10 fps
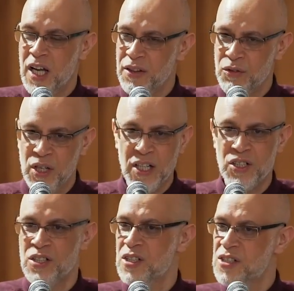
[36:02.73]
and the
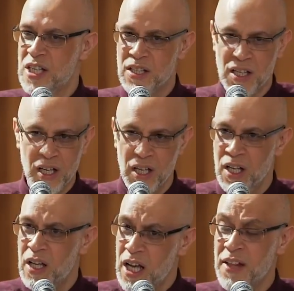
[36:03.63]
religious
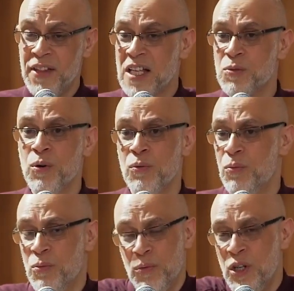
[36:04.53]
and that's what,
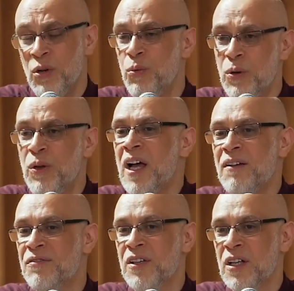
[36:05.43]
you know, we
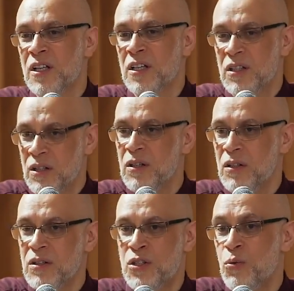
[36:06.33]
have
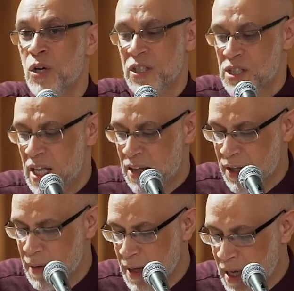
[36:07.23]
to work
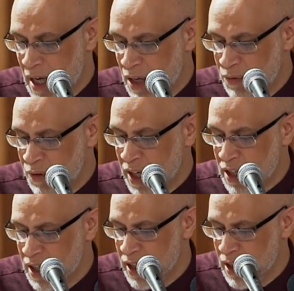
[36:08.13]
together. And
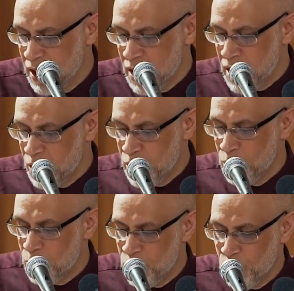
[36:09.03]
finally, that
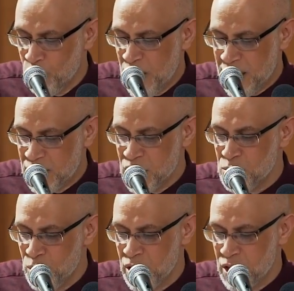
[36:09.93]
when it
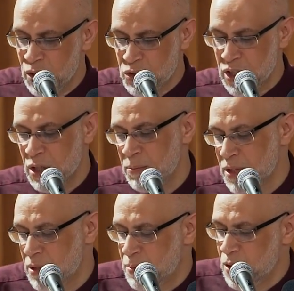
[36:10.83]
does work, culturally
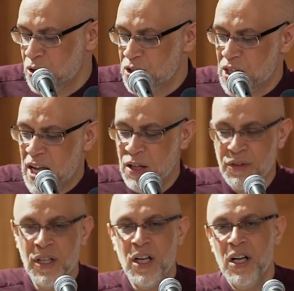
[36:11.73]
competent approaches to
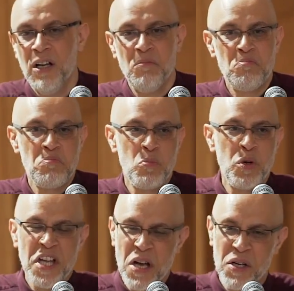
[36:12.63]
health,
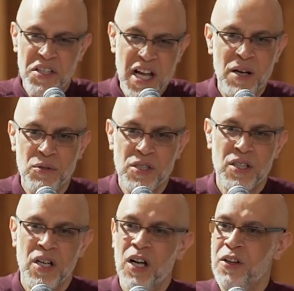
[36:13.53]
without a doubt,
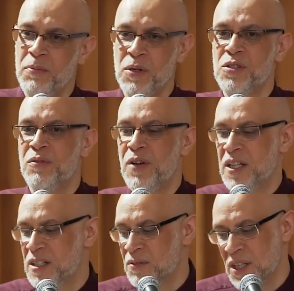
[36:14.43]
are the most
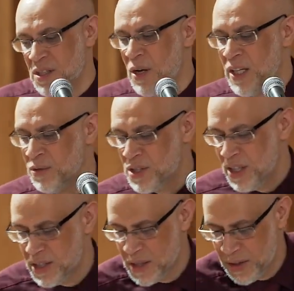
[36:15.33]
effective. So I don't
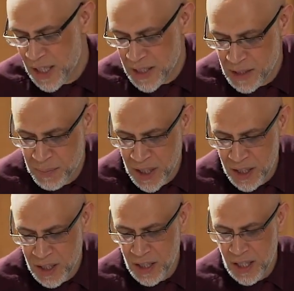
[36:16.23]
see that as being
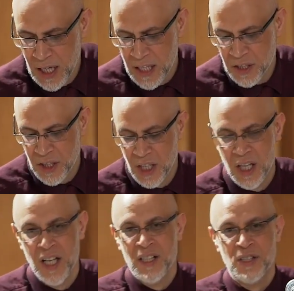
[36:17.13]
a clash.
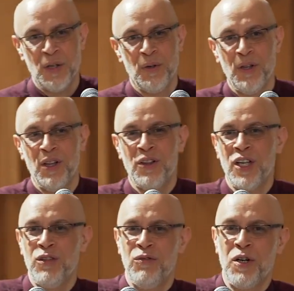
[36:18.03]
So
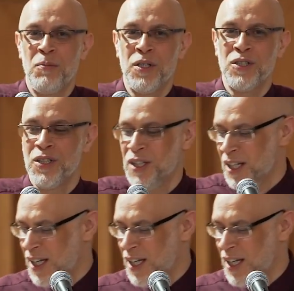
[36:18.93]
thank you very much.